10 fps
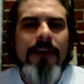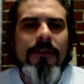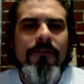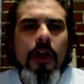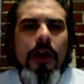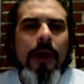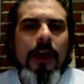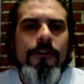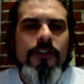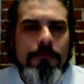been very
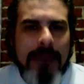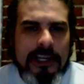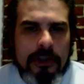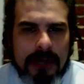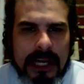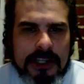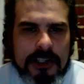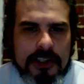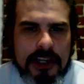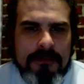aware of spatial
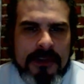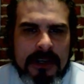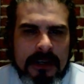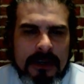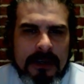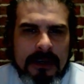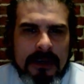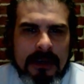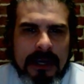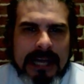relationships
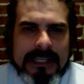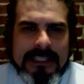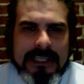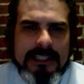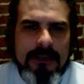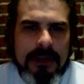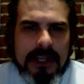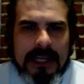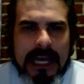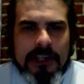as existing
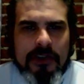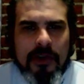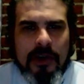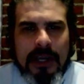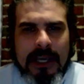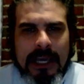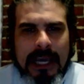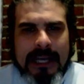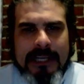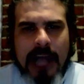within nature,
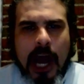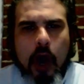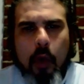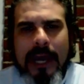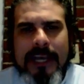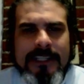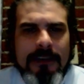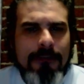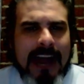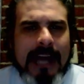and as always
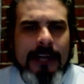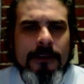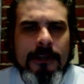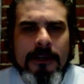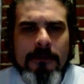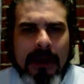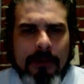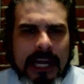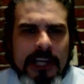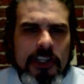defined by
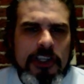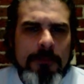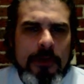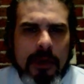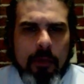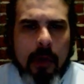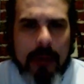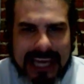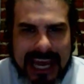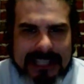relationship between what
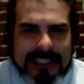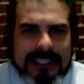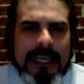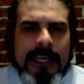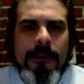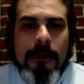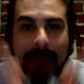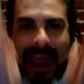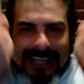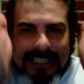we can see, the
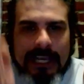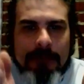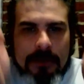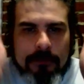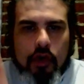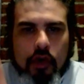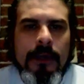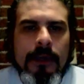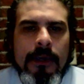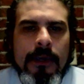mass limbs of a
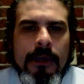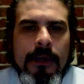tree,